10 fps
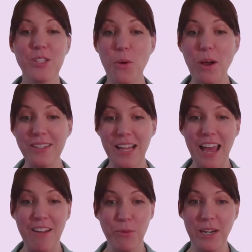So as
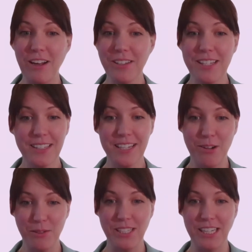everyone else has
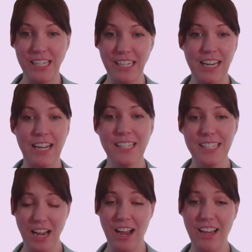now seen, it has a
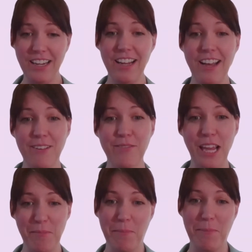ton of
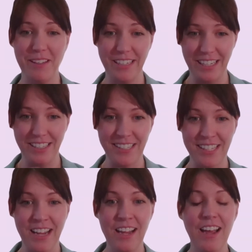
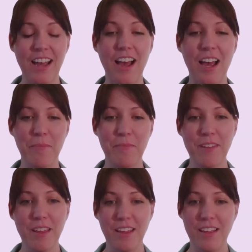capabilities.
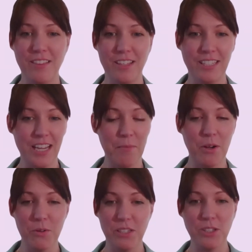The
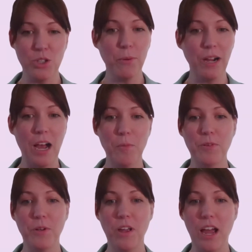demo is super
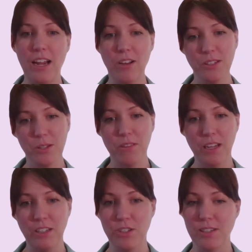helpful. I also
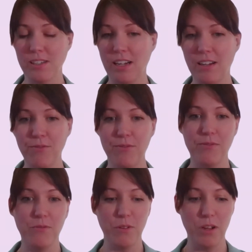think just kind of
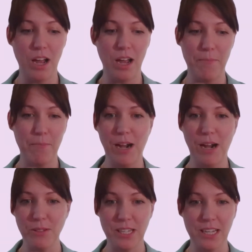
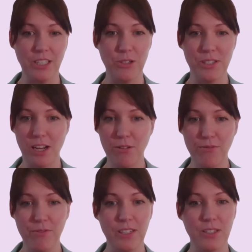browsing yourself